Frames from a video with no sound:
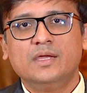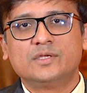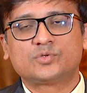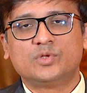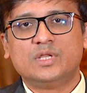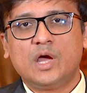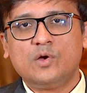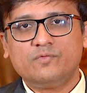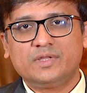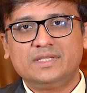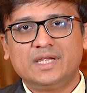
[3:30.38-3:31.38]
So now
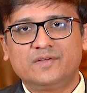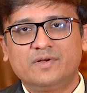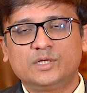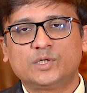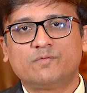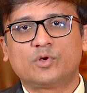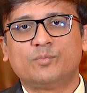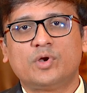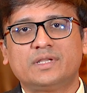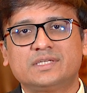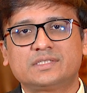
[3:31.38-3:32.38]
with the advent of
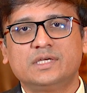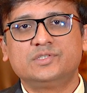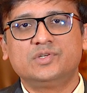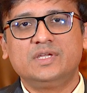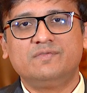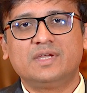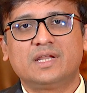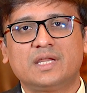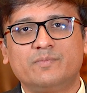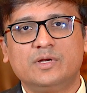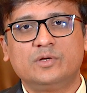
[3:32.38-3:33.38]
robotic surgery, we are
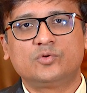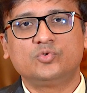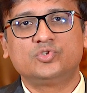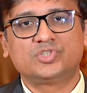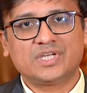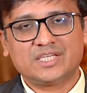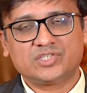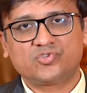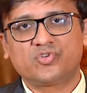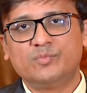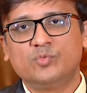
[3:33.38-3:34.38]
able to
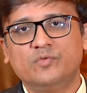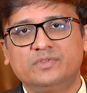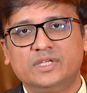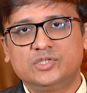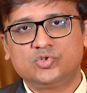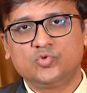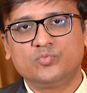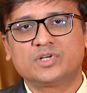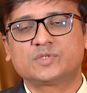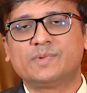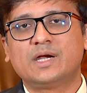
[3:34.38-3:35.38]
just remove the
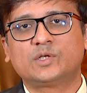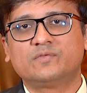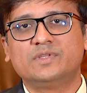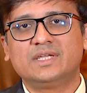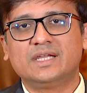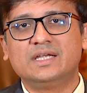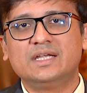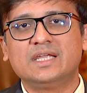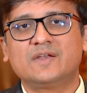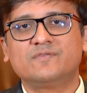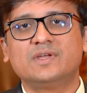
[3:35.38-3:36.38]
tumorous part of the
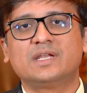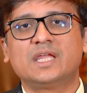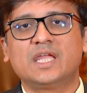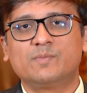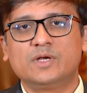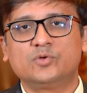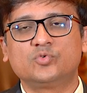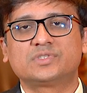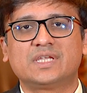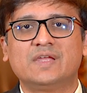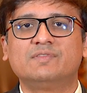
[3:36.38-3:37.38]
kidney and we are able to
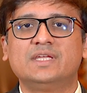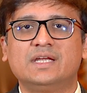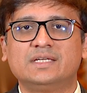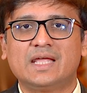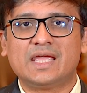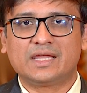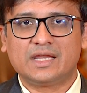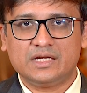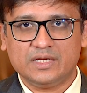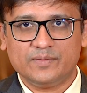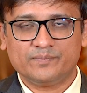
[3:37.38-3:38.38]
save the entire
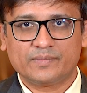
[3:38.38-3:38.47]
kidney.